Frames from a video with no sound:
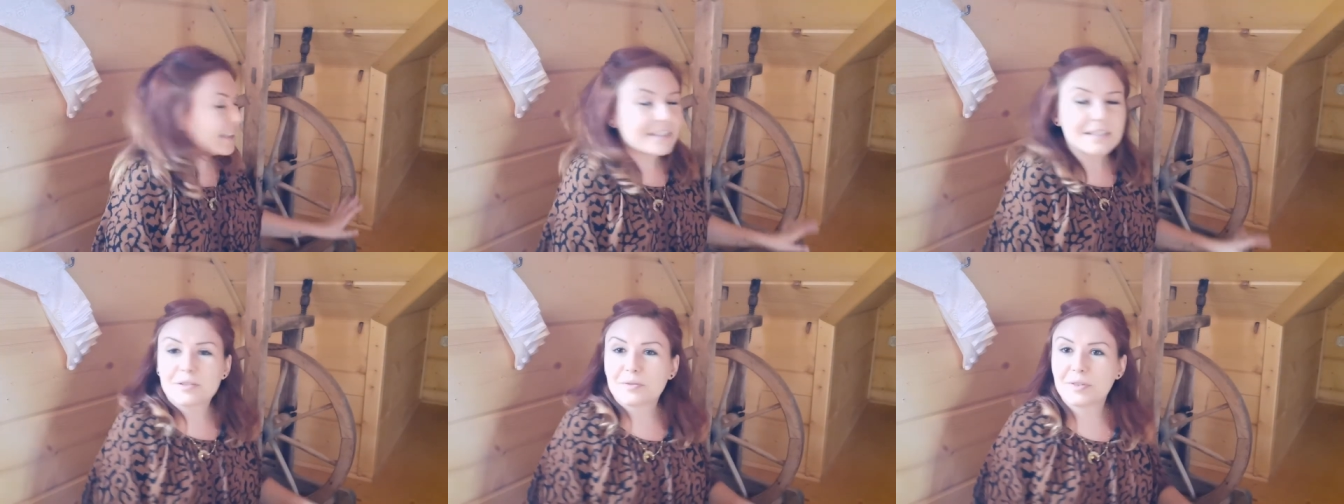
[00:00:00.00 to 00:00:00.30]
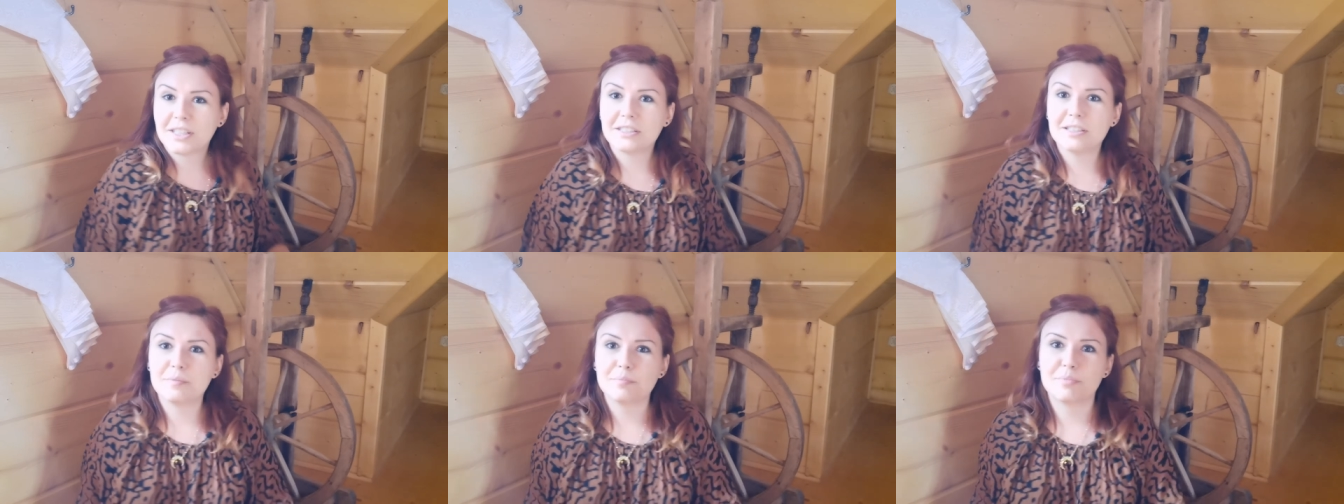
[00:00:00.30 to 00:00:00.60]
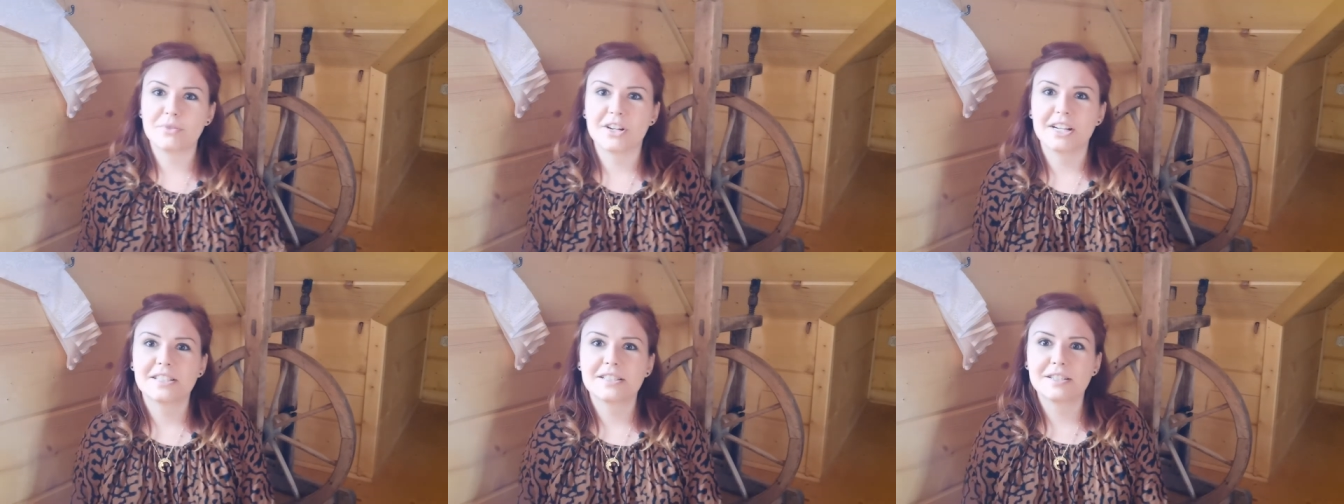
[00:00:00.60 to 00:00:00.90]
but it's quite
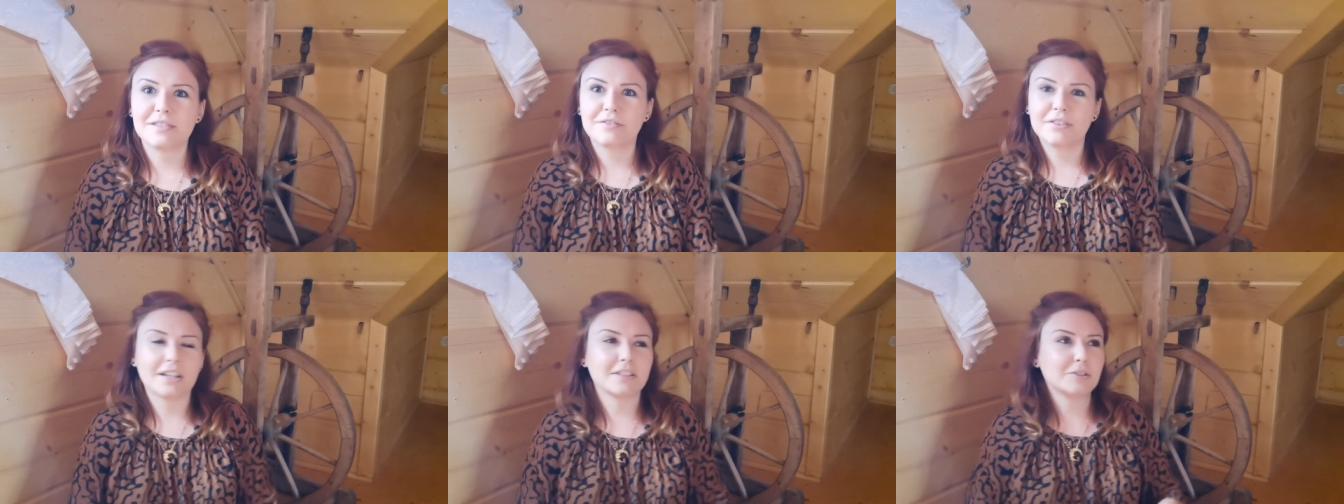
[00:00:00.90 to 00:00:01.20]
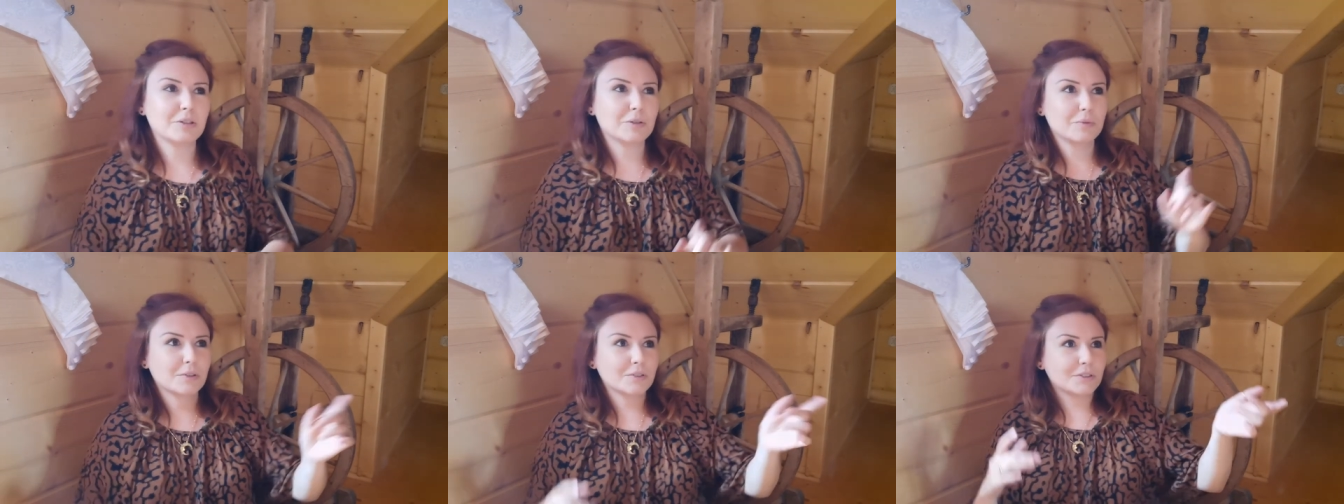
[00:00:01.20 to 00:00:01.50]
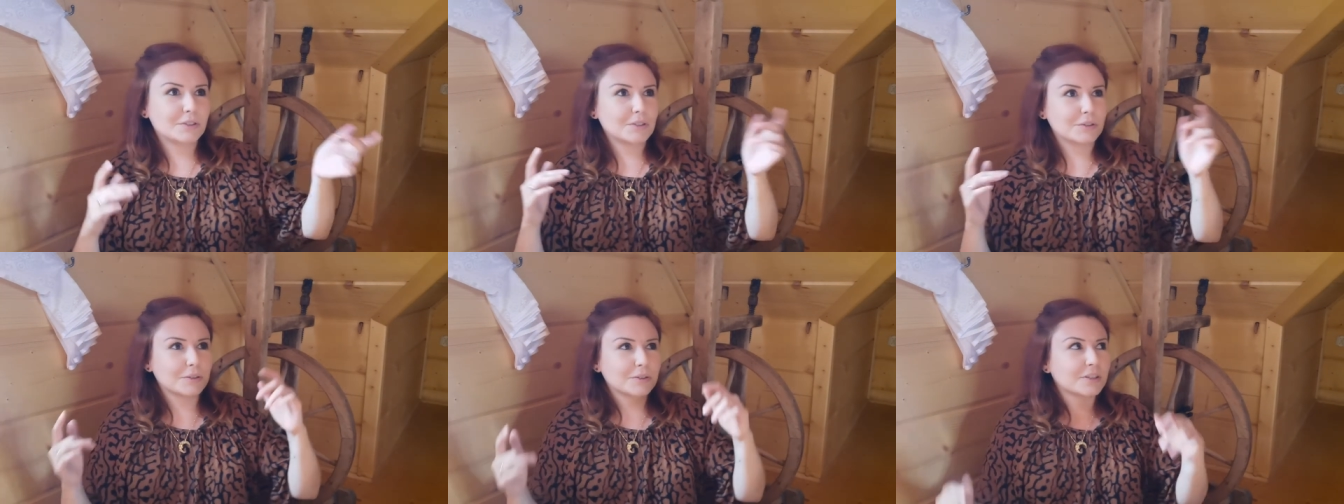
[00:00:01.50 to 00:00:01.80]
impressive. I don't
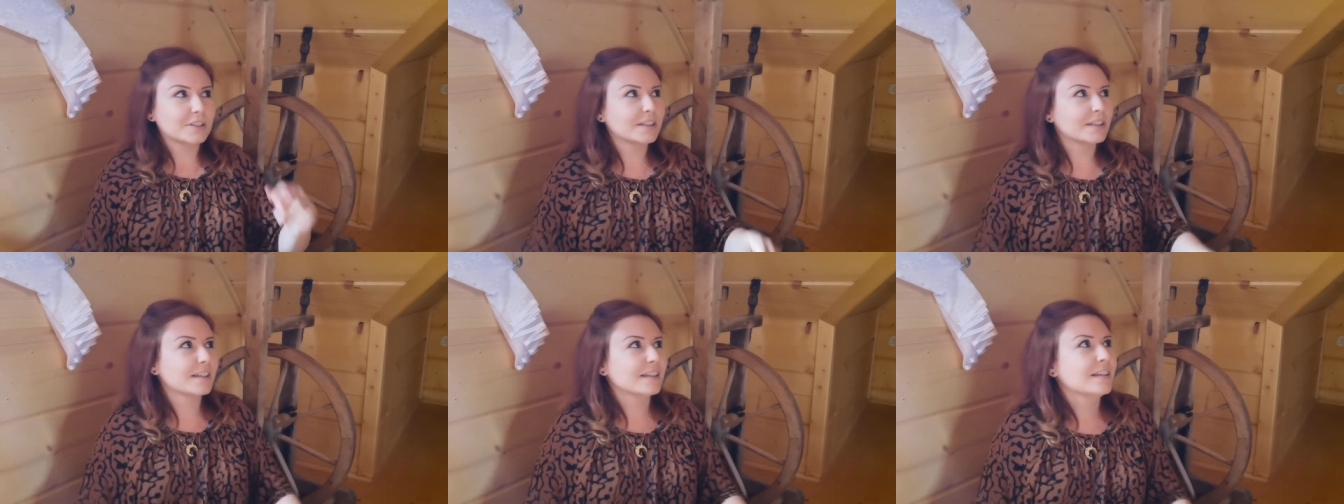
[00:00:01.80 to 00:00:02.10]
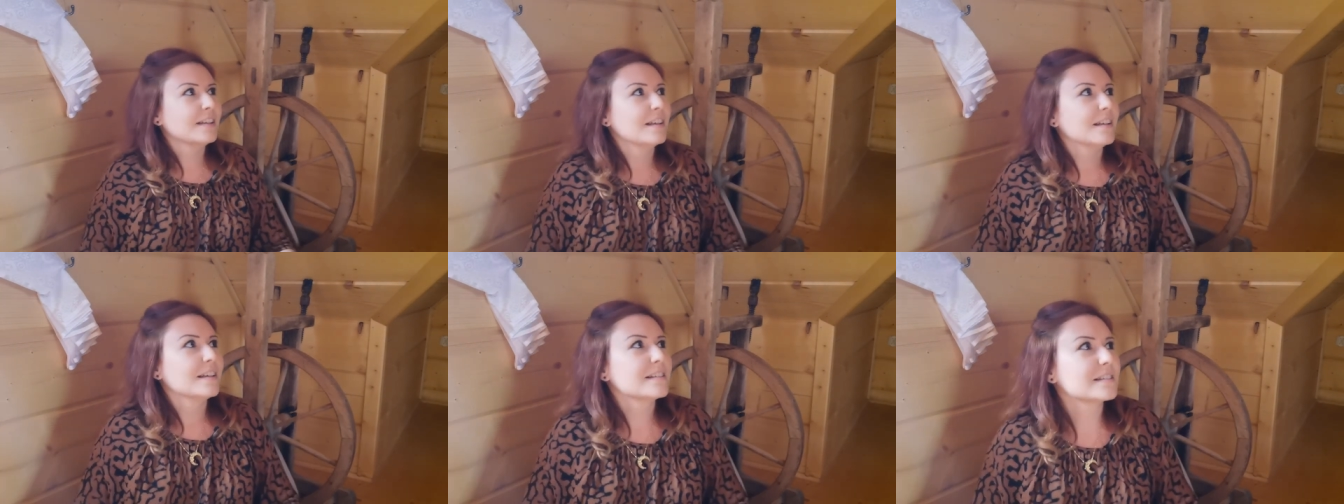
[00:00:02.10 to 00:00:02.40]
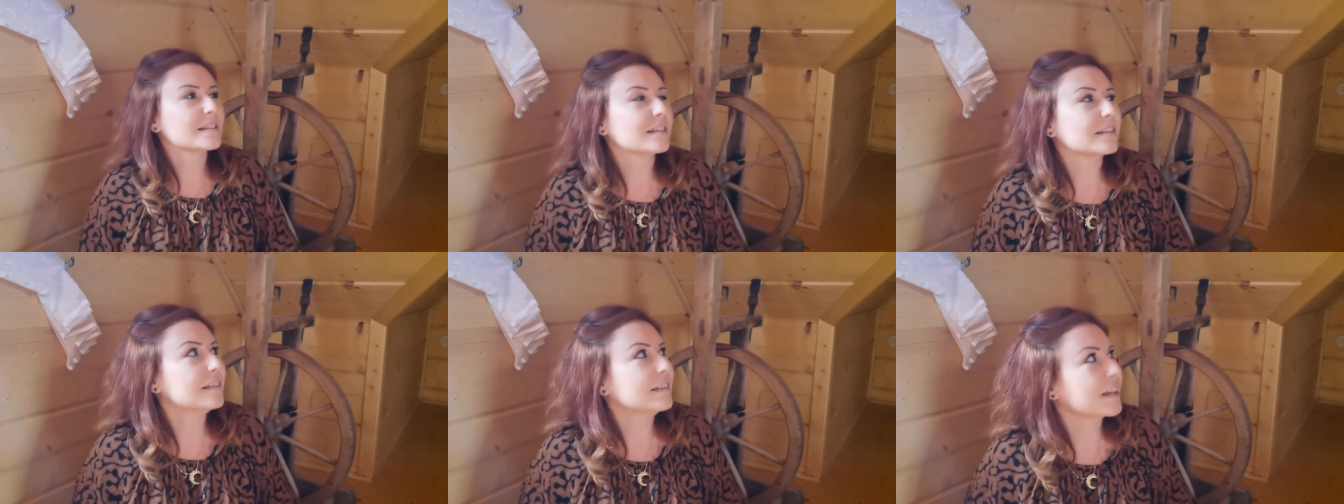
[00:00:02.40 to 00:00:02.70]
want to
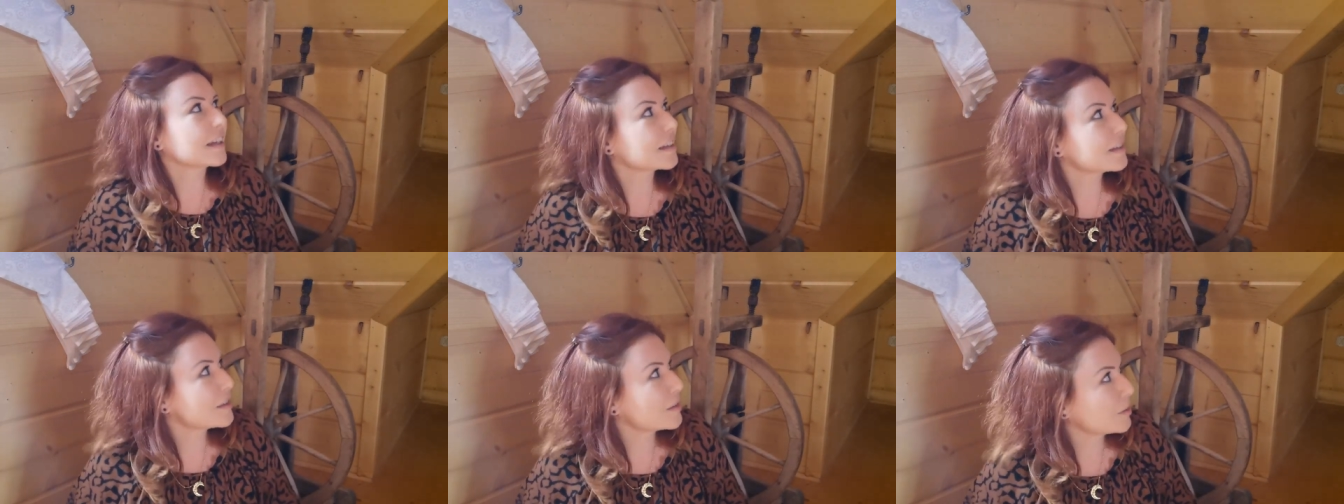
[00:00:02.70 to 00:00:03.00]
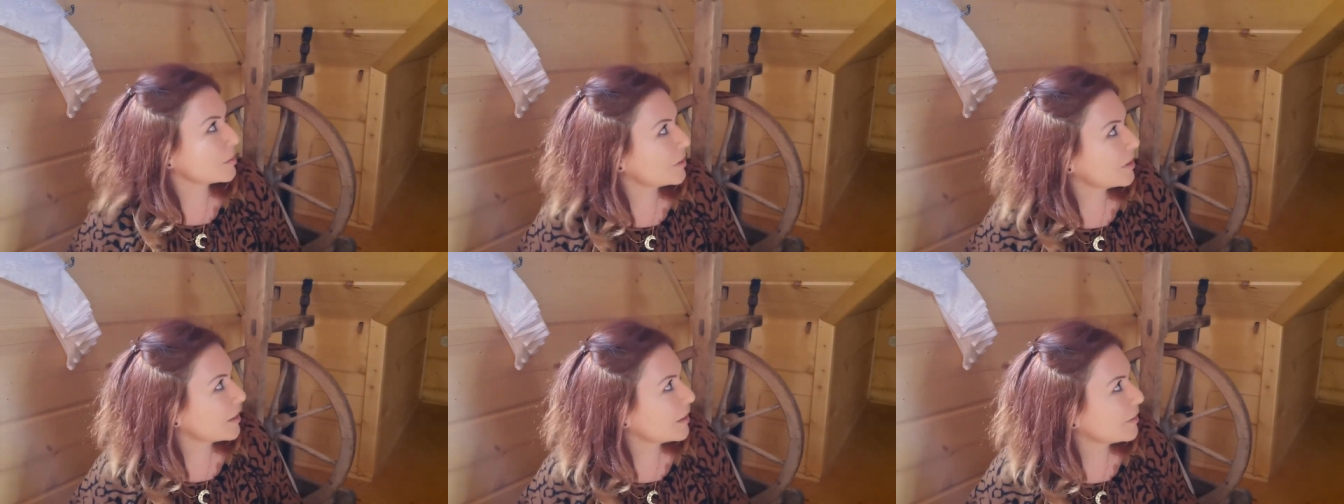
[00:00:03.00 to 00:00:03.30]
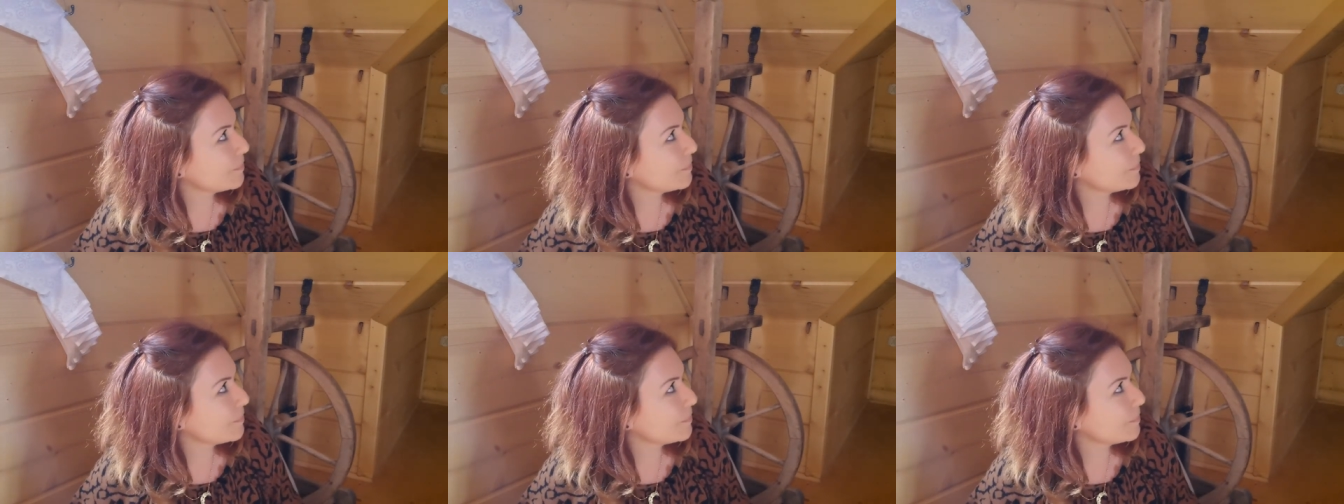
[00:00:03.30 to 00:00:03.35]
sit next to